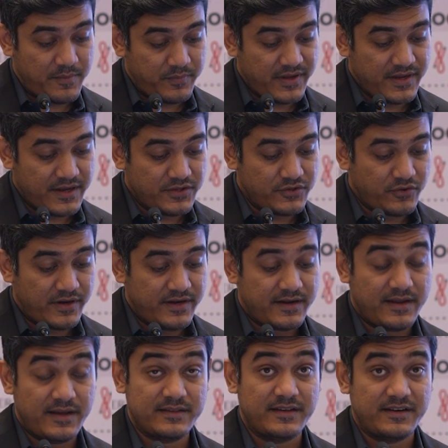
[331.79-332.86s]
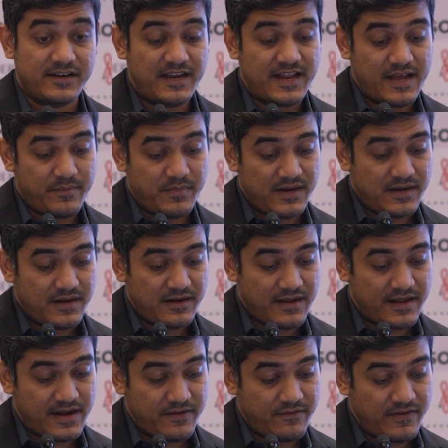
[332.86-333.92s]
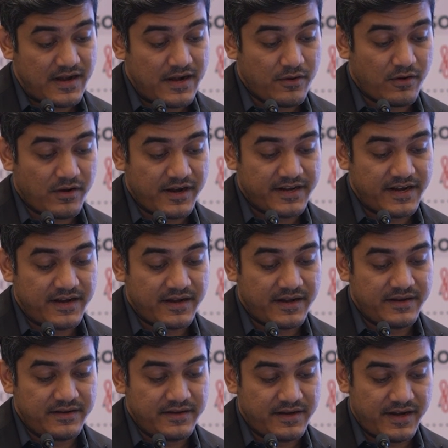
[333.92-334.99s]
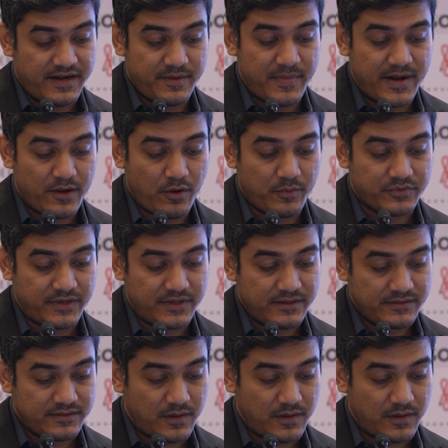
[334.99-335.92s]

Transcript: MPK joint as a reliable and well-tolerated treatment option,